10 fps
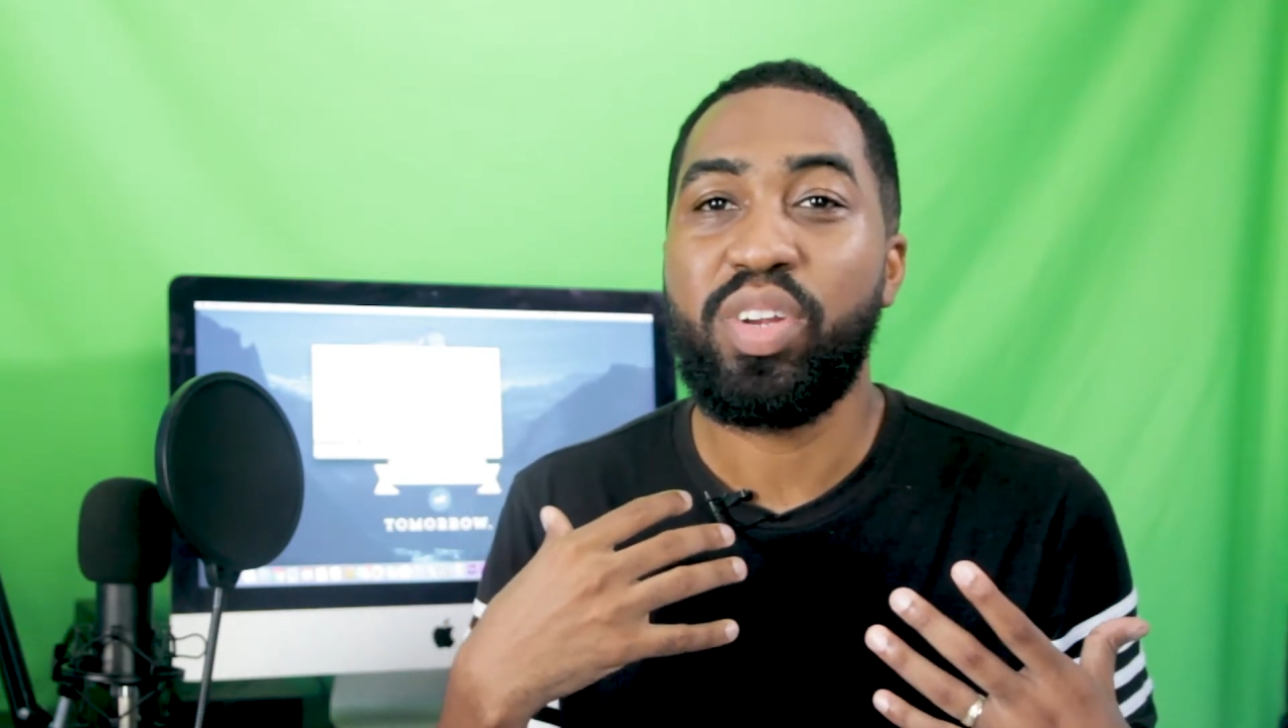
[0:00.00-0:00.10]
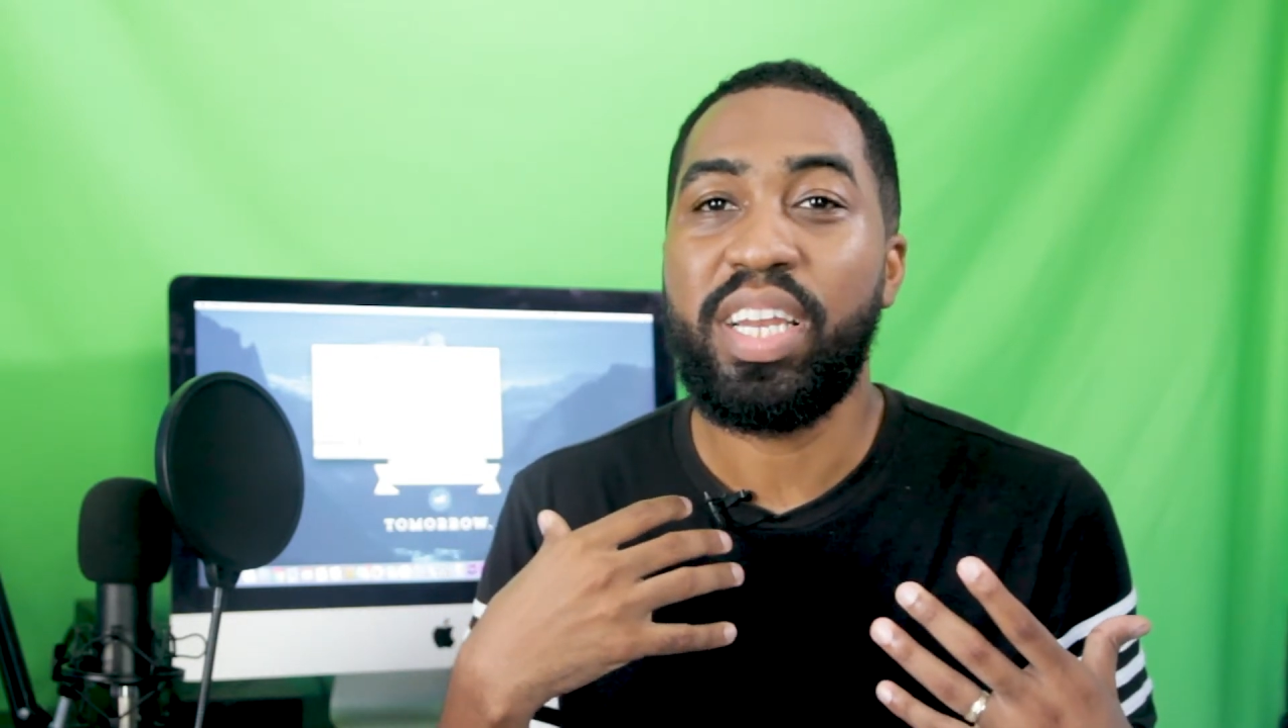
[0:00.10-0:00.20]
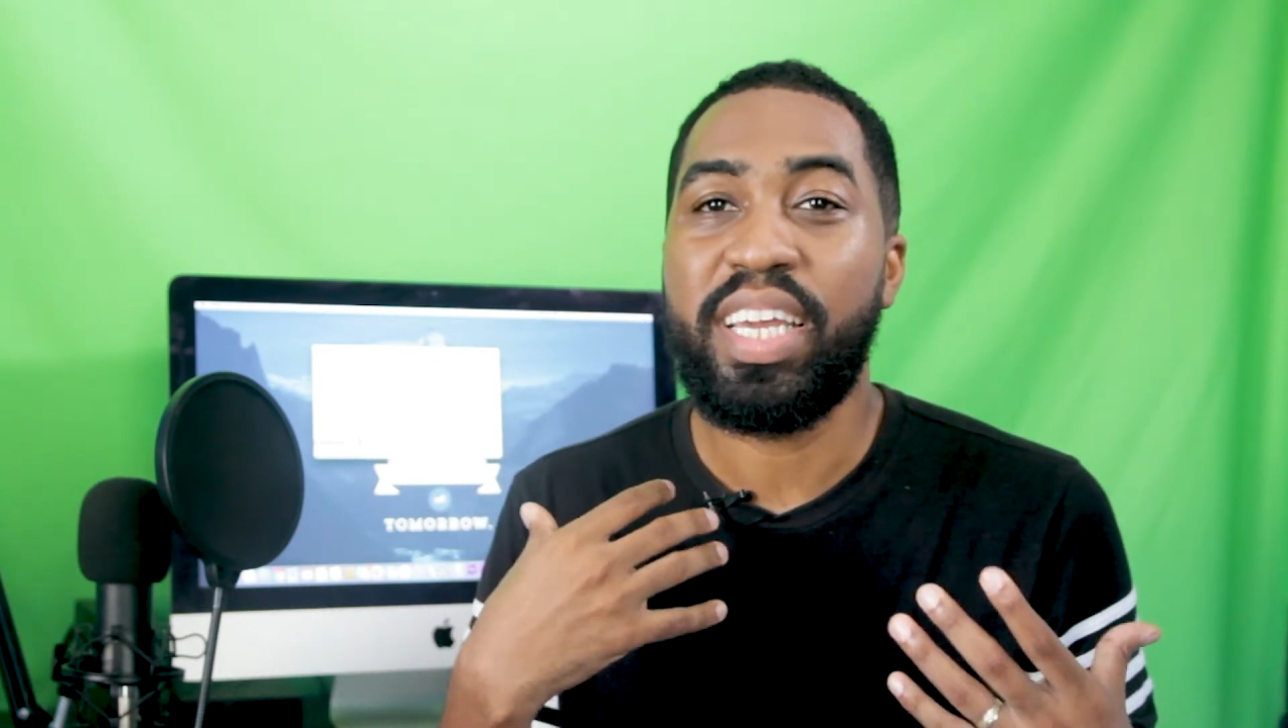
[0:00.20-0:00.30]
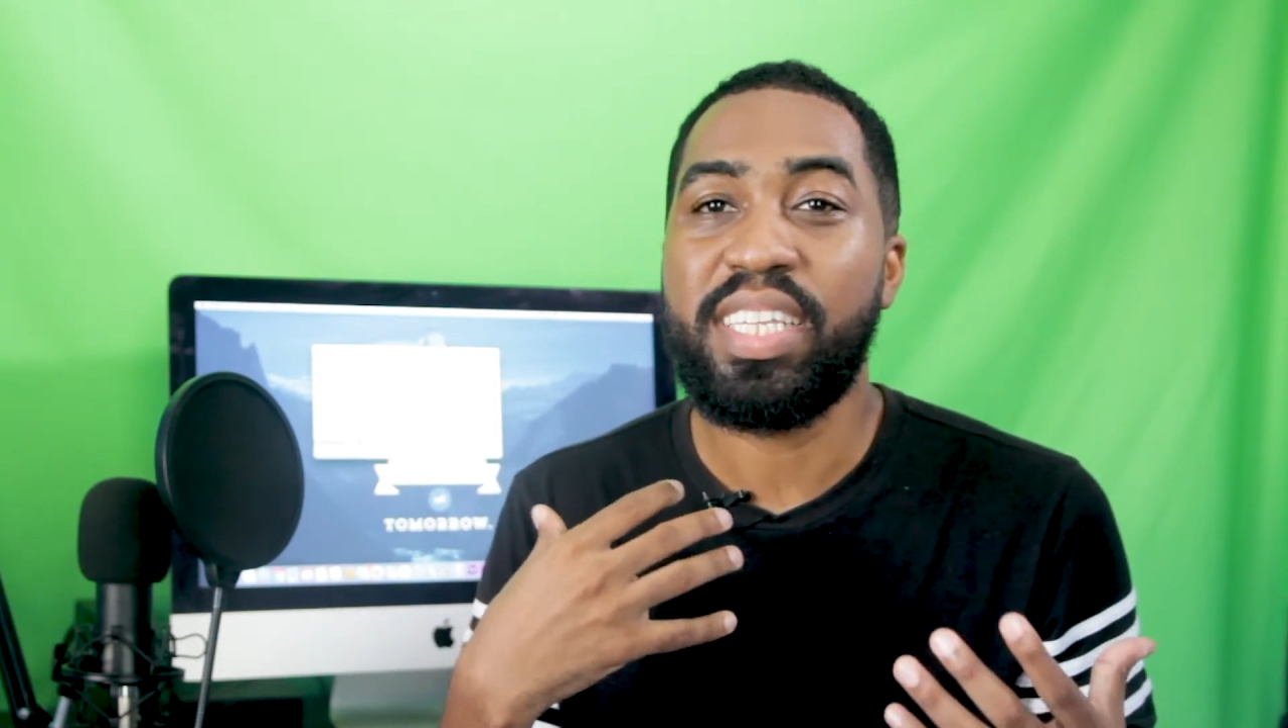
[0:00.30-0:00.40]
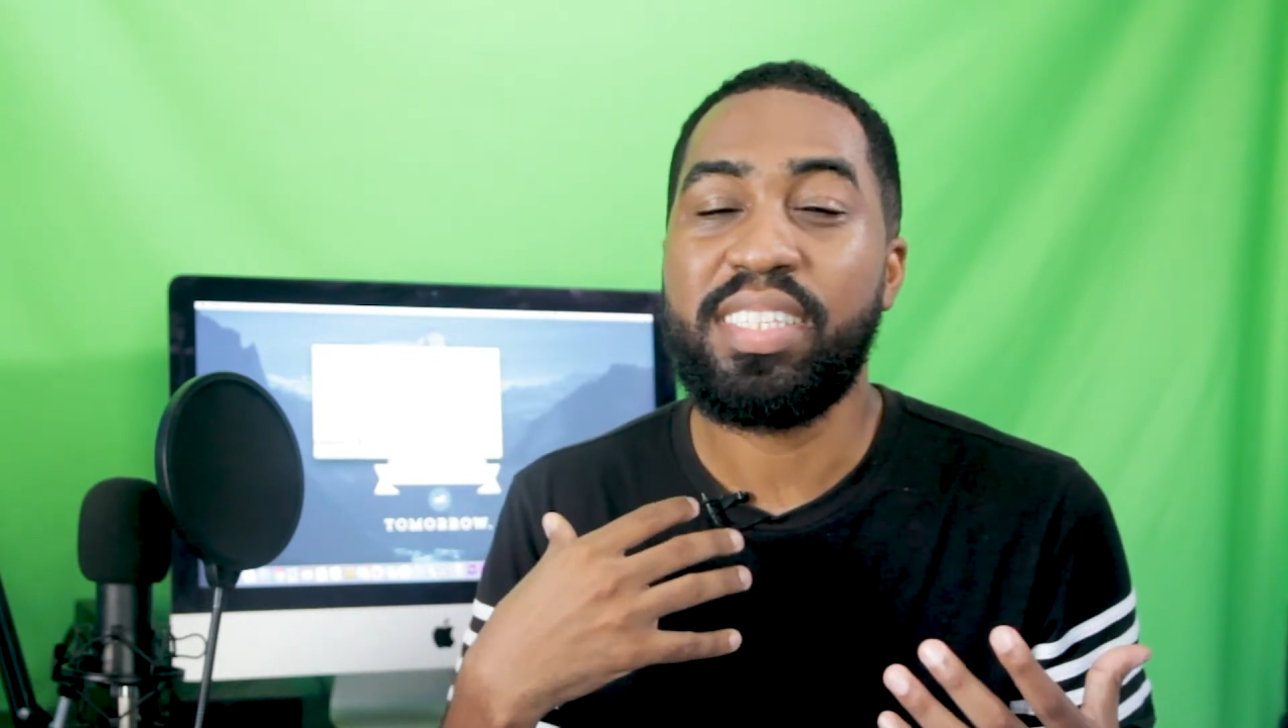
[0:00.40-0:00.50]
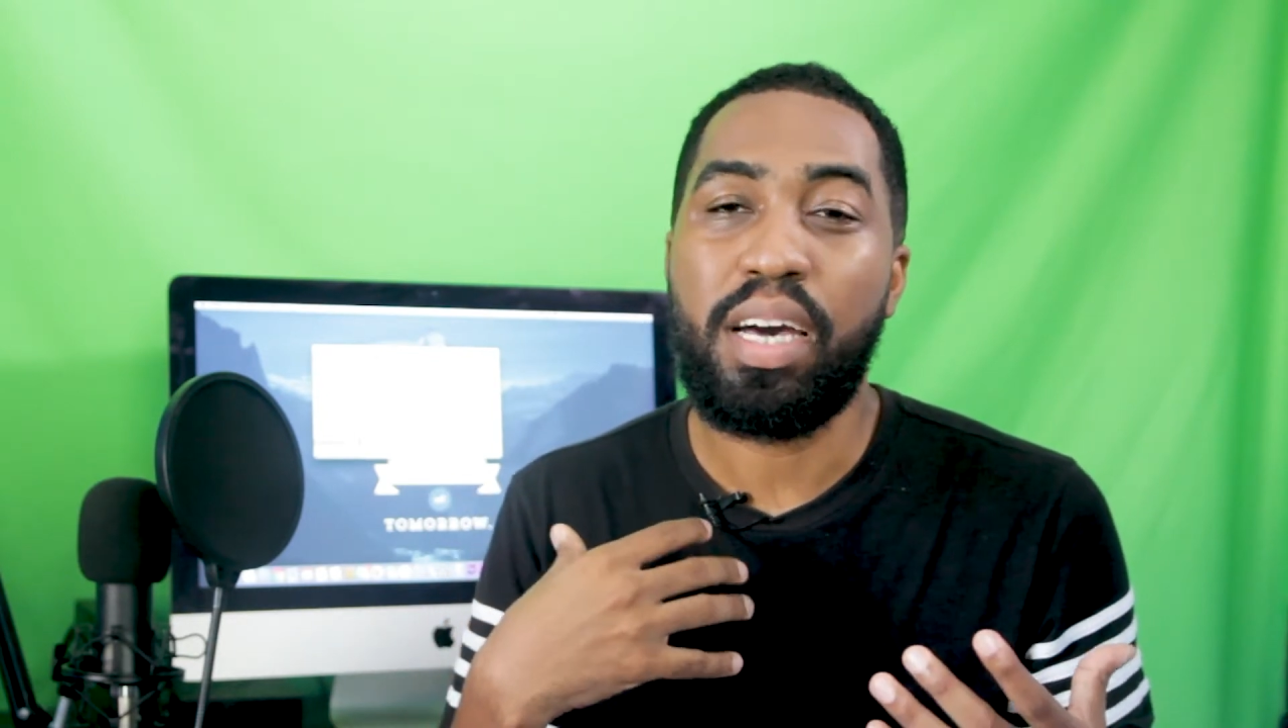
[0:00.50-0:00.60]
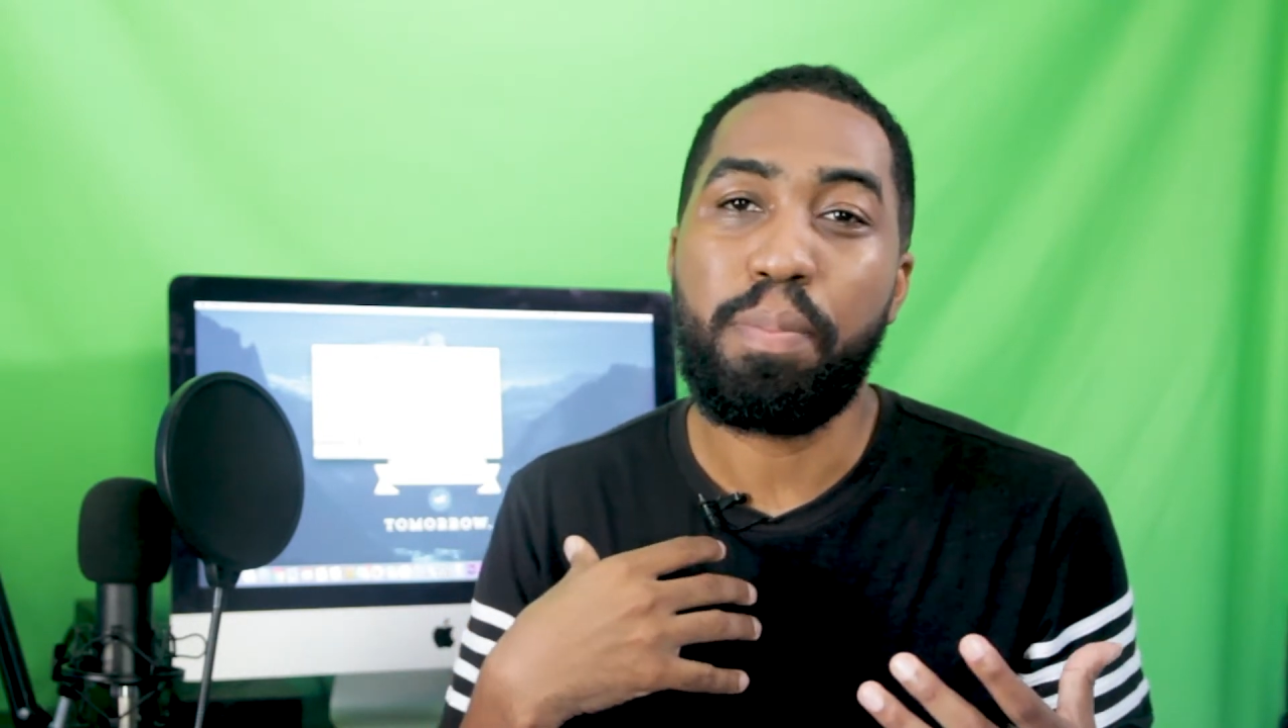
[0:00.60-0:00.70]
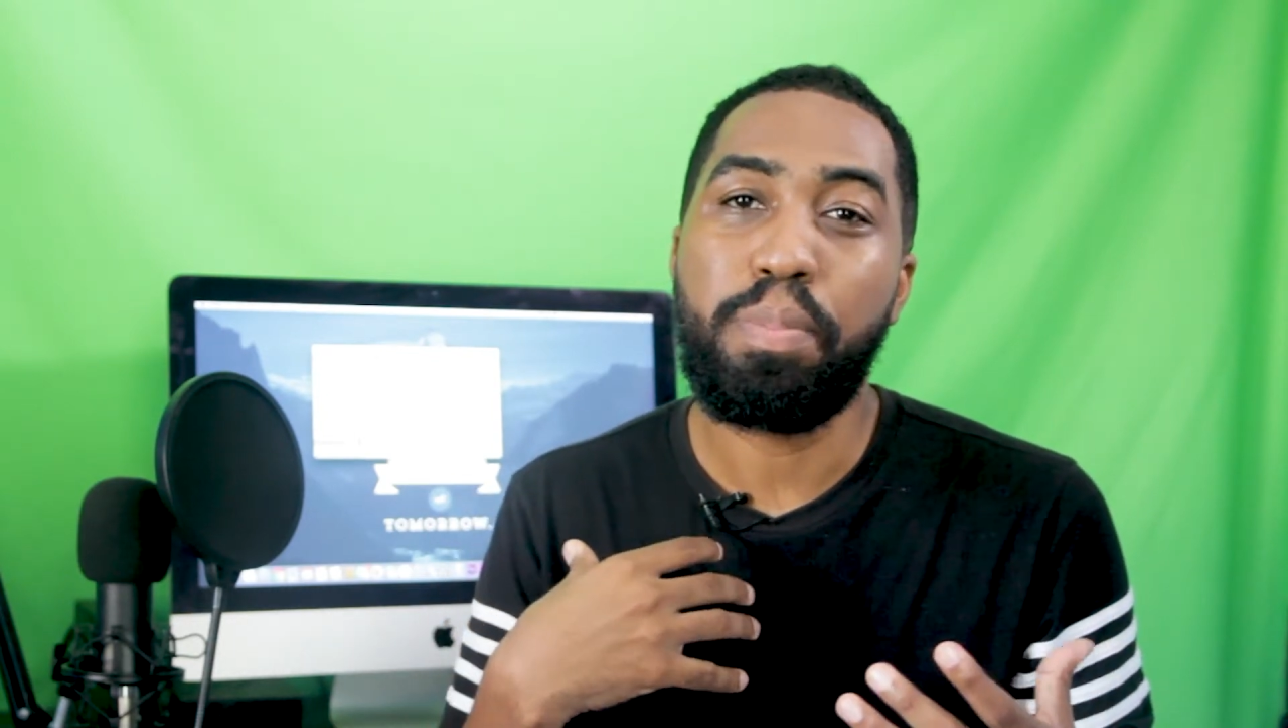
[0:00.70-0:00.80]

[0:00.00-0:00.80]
relate to a